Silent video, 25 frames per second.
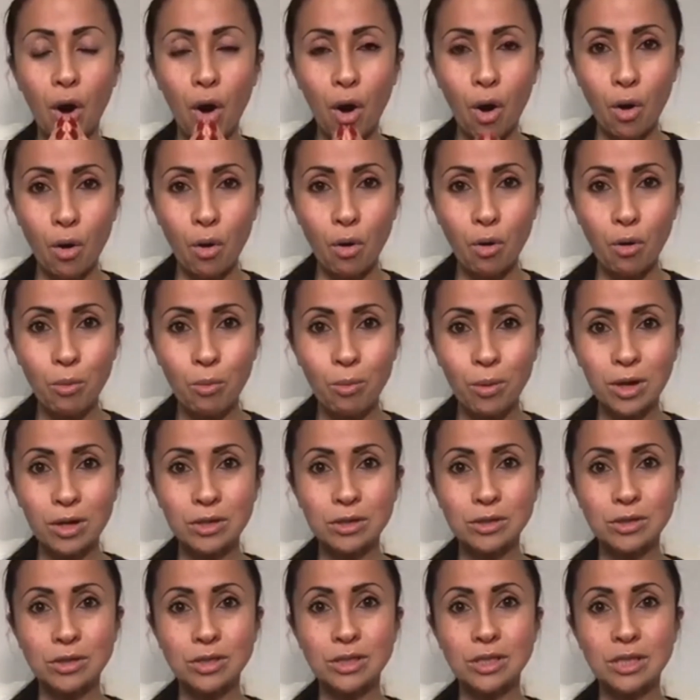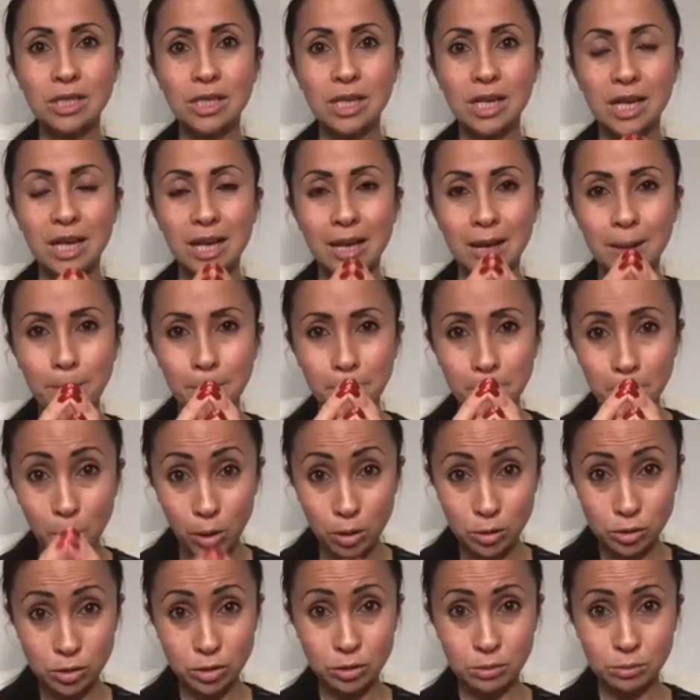almost
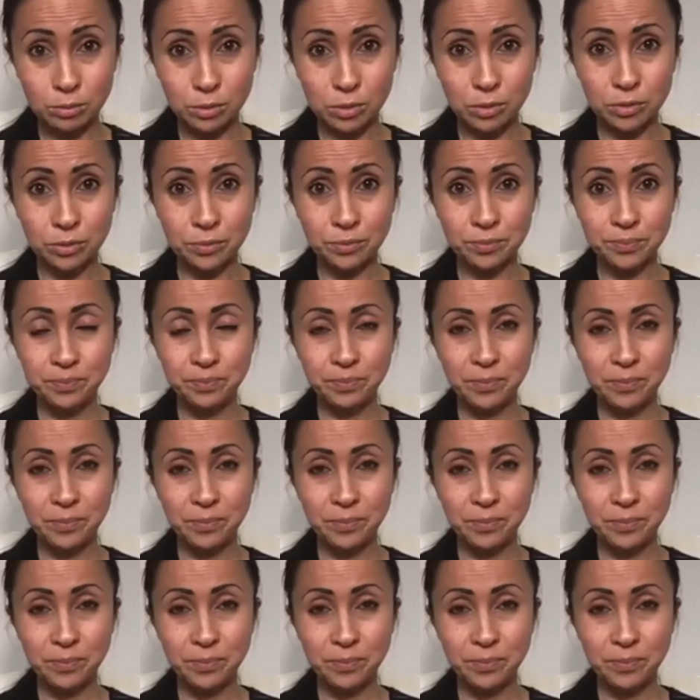impossible,